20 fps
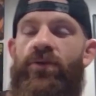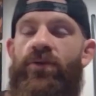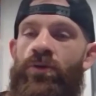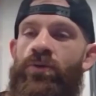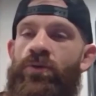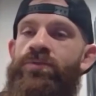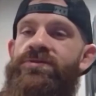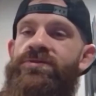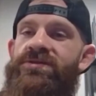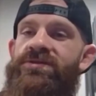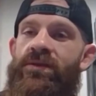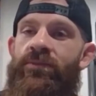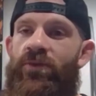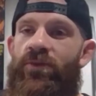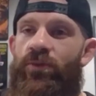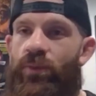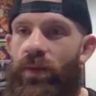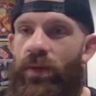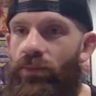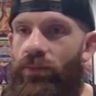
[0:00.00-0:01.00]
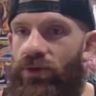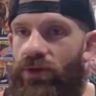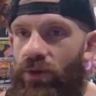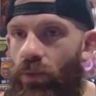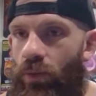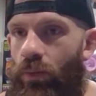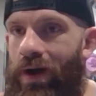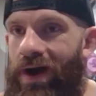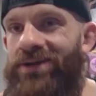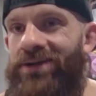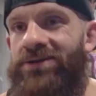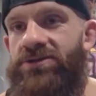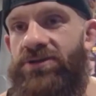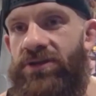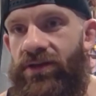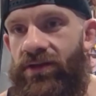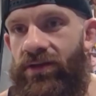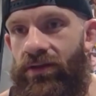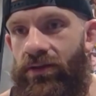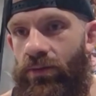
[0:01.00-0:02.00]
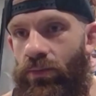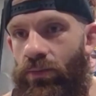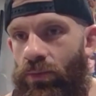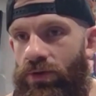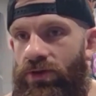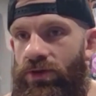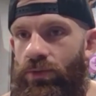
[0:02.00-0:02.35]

Who were some of the people you were watching when